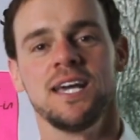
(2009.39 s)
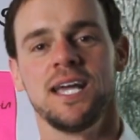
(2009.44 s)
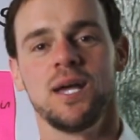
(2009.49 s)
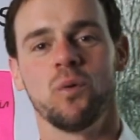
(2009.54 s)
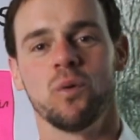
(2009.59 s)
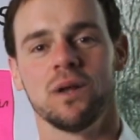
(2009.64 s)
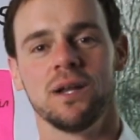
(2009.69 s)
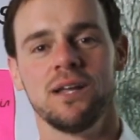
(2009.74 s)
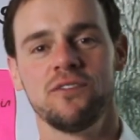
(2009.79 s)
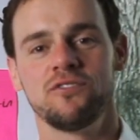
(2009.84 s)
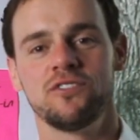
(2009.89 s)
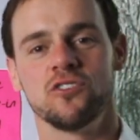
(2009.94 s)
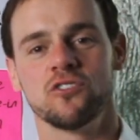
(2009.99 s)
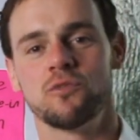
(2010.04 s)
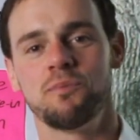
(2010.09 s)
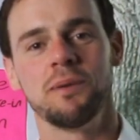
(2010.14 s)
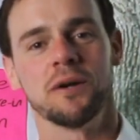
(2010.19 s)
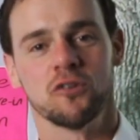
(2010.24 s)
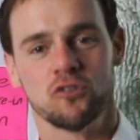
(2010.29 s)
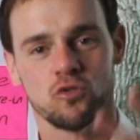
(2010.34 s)
it will lift your
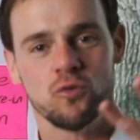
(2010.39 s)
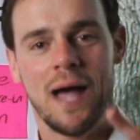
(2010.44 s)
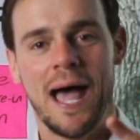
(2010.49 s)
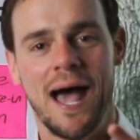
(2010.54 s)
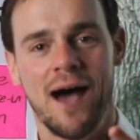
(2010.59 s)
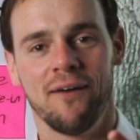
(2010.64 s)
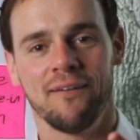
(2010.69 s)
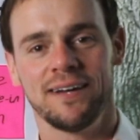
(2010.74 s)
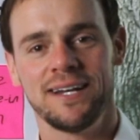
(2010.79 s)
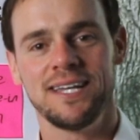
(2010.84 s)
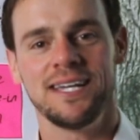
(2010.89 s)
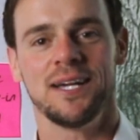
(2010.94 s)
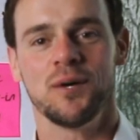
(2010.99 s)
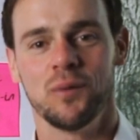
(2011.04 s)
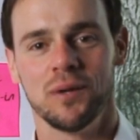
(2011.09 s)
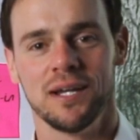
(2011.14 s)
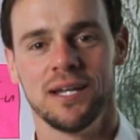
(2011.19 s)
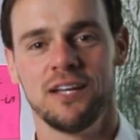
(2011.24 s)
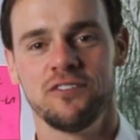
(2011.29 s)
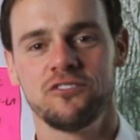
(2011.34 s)
spirituality, it
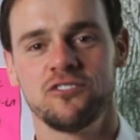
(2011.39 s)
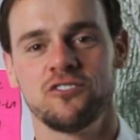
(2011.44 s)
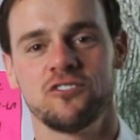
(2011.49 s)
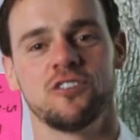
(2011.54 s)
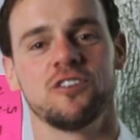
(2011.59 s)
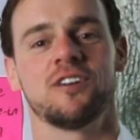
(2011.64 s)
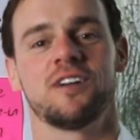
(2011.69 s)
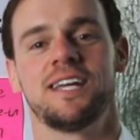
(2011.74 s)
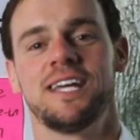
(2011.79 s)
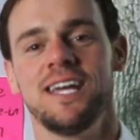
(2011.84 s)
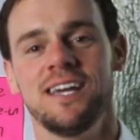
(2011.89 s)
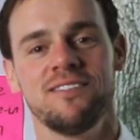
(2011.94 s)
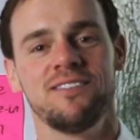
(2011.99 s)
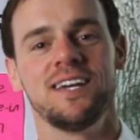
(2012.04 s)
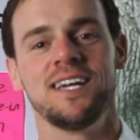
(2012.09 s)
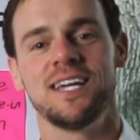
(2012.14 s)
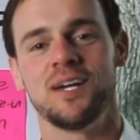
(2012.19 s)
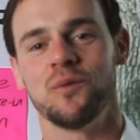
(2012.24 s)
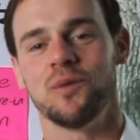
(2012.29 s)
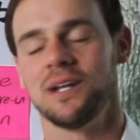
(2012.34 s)
will lift your giving,